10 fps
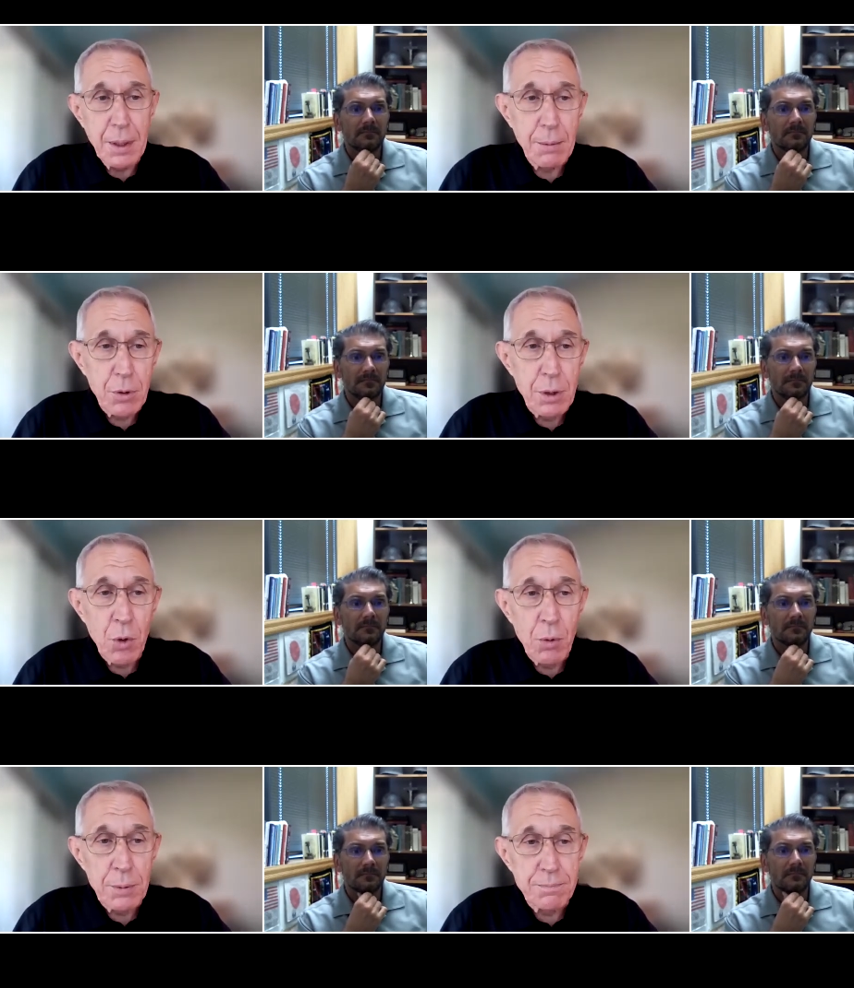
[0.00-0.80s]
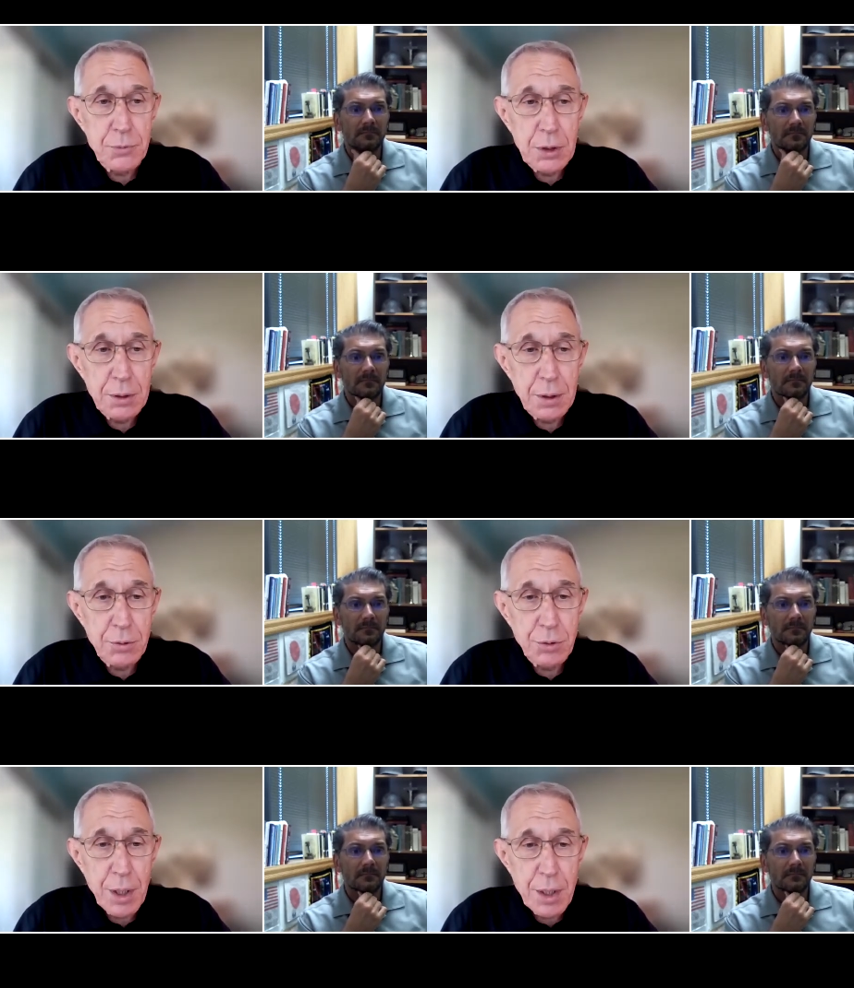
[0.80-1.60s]
Speaker 1: I'm going to come home and, and
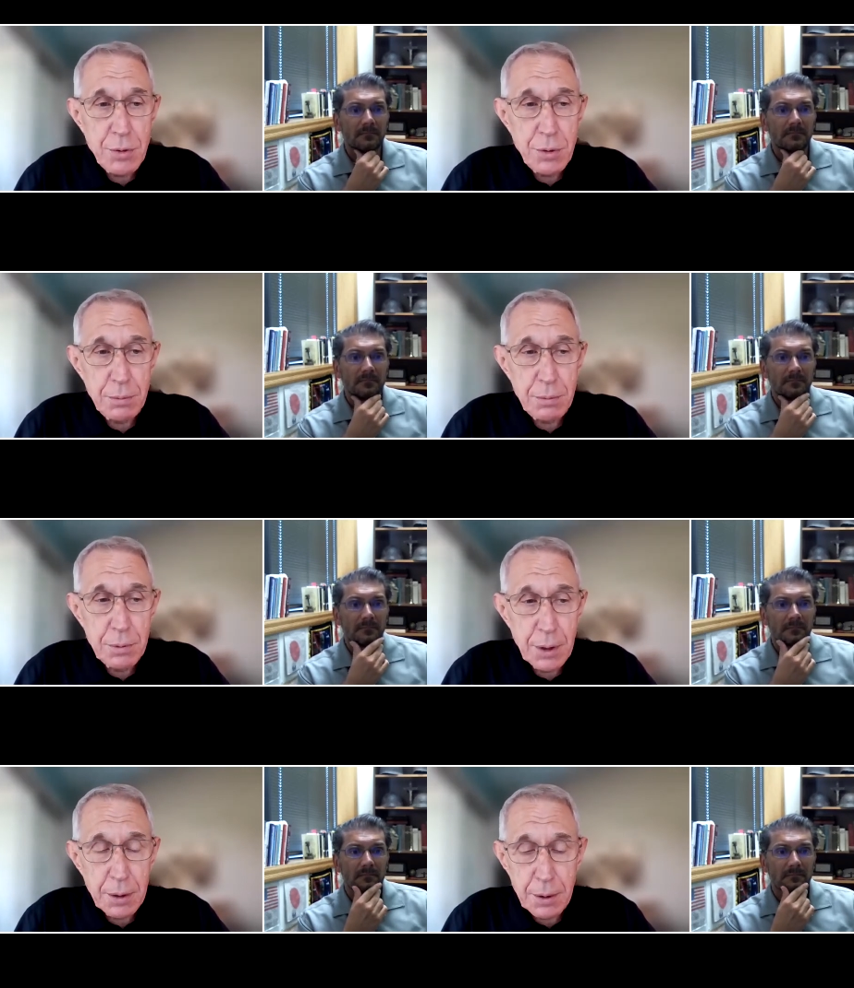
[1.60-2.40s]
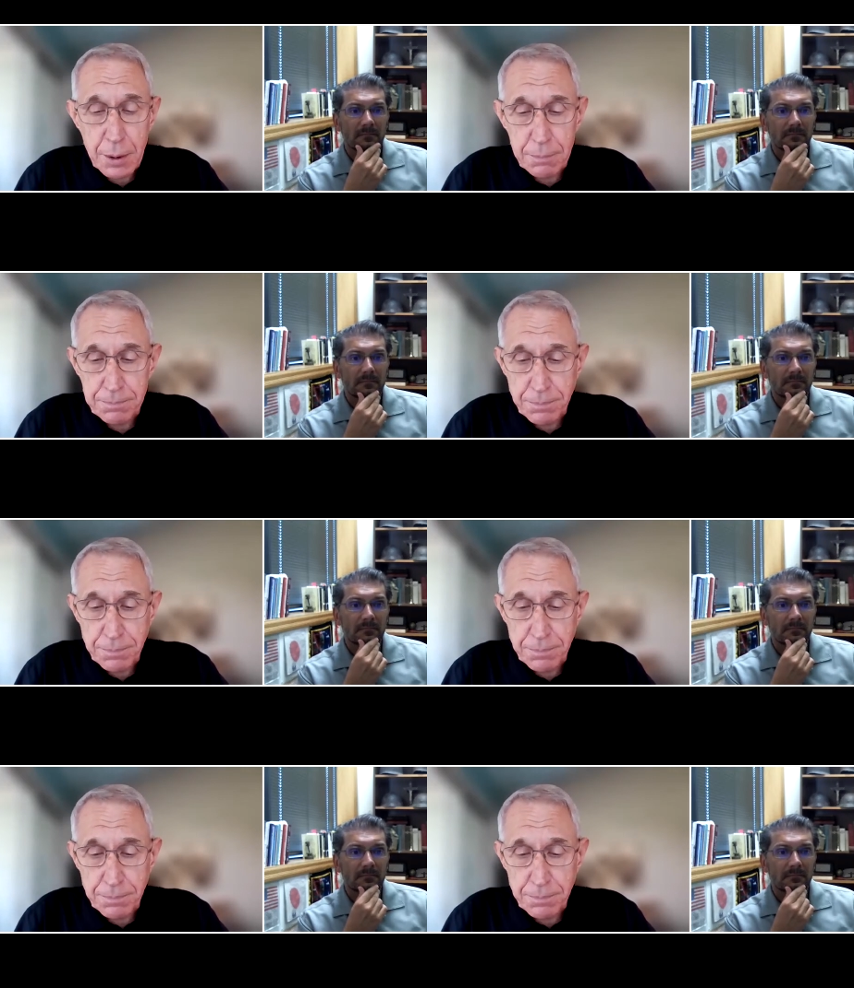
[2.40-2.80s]
uh, change and, and, um,